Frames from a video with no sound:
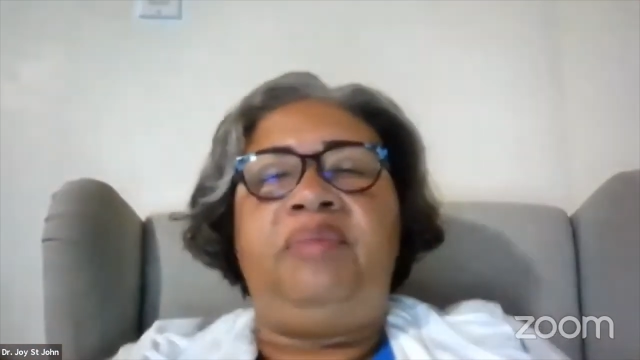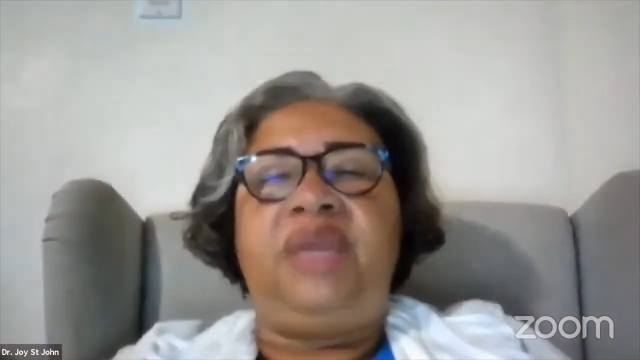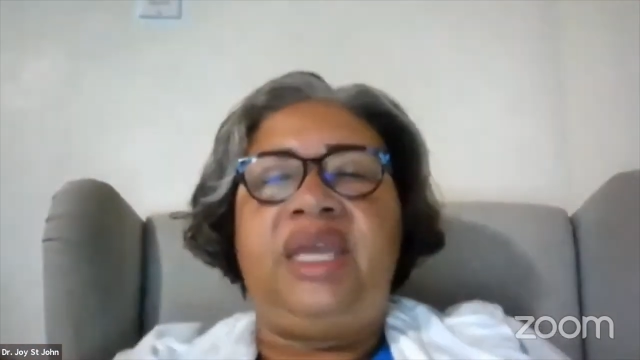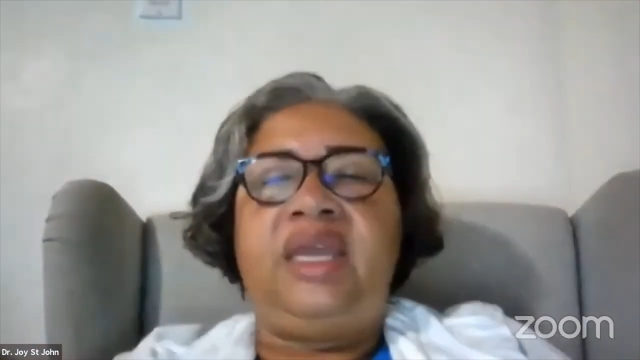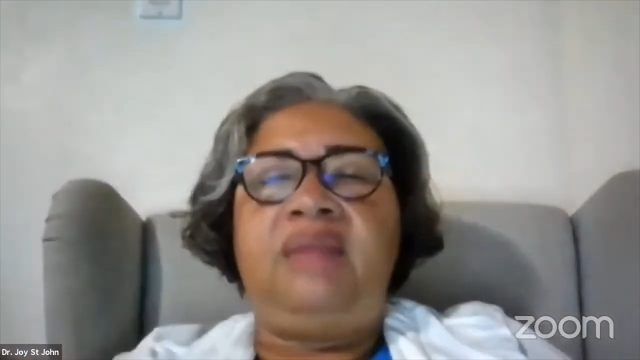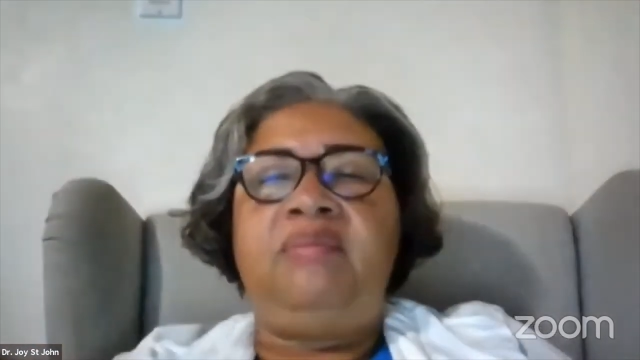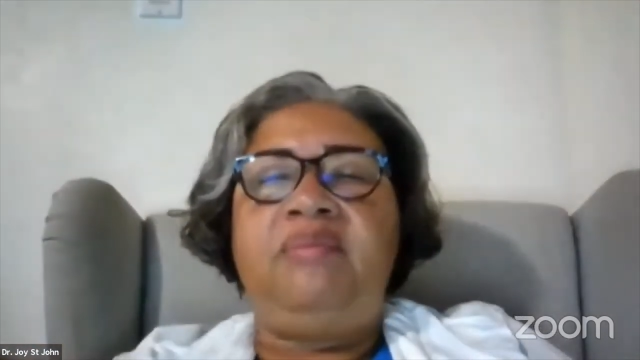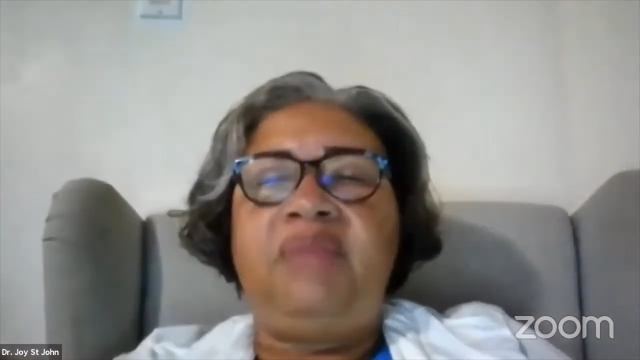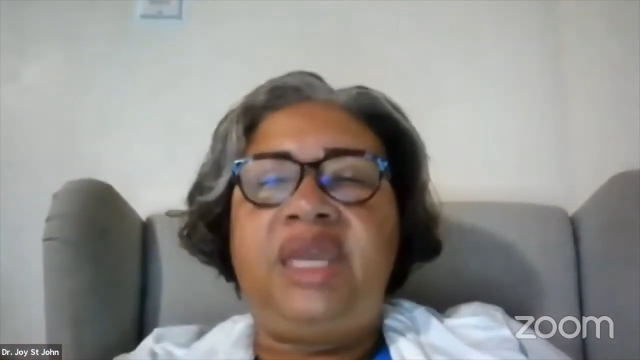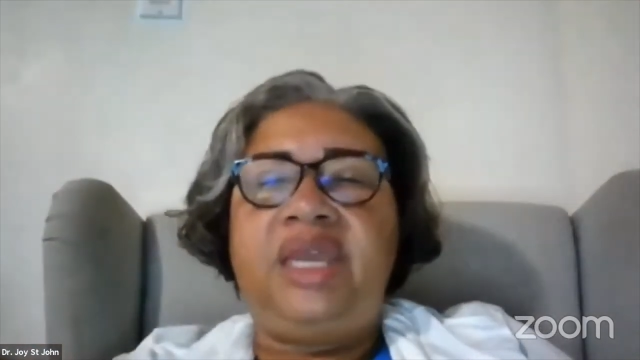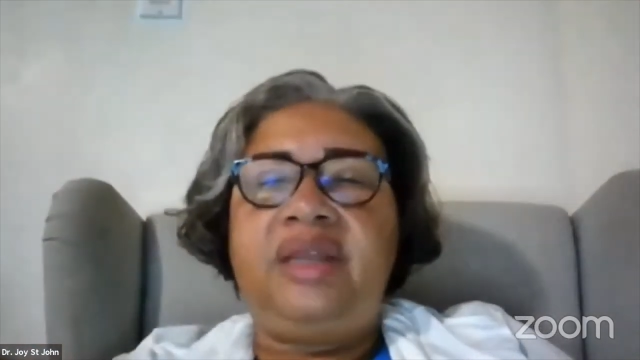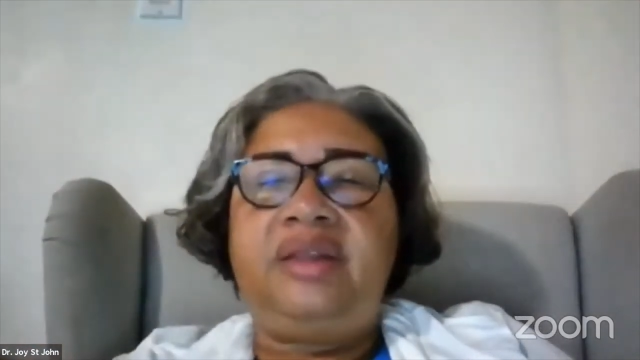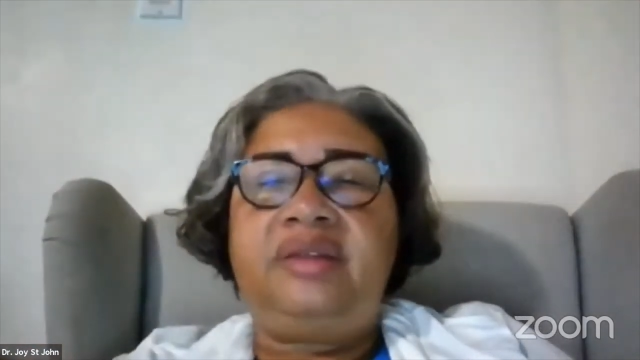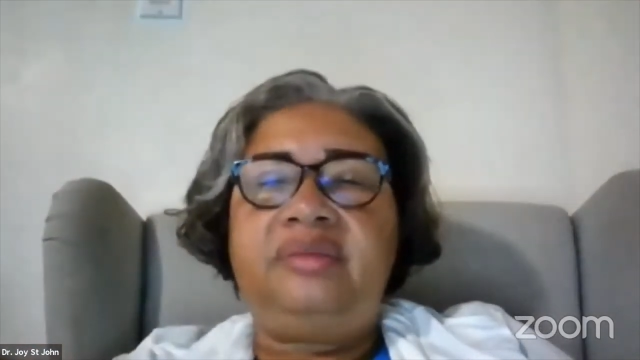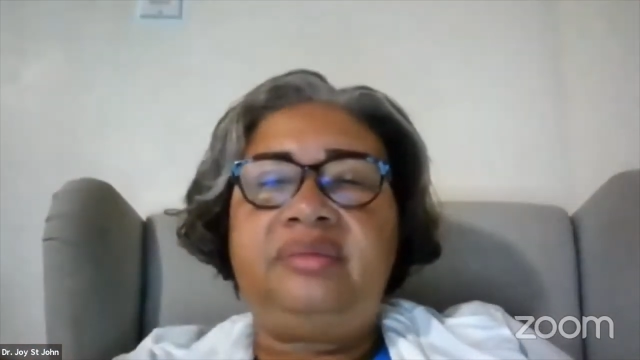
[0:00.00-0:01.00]
being
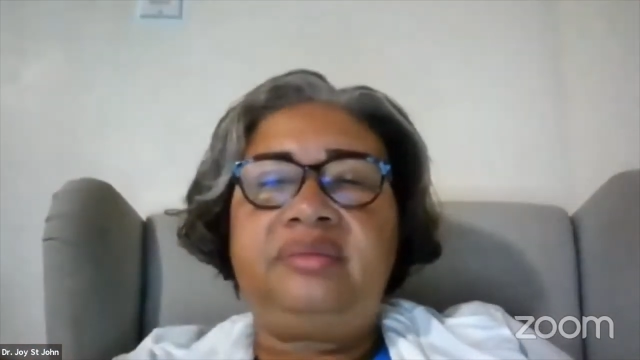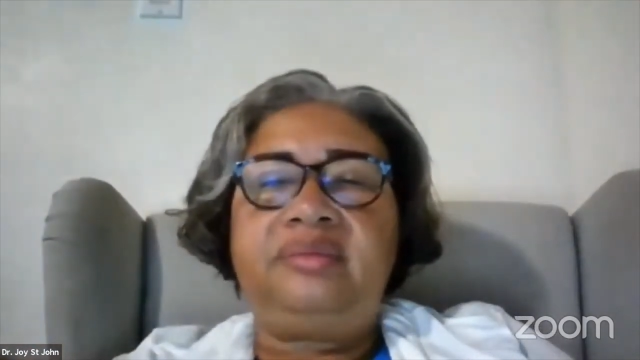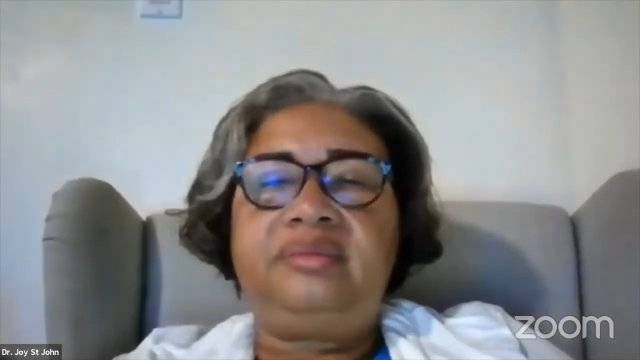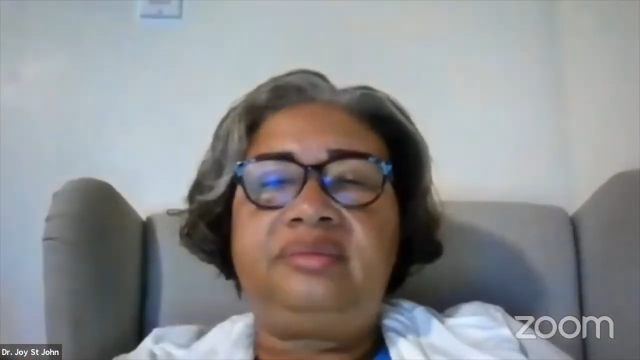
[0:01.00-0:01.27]
male,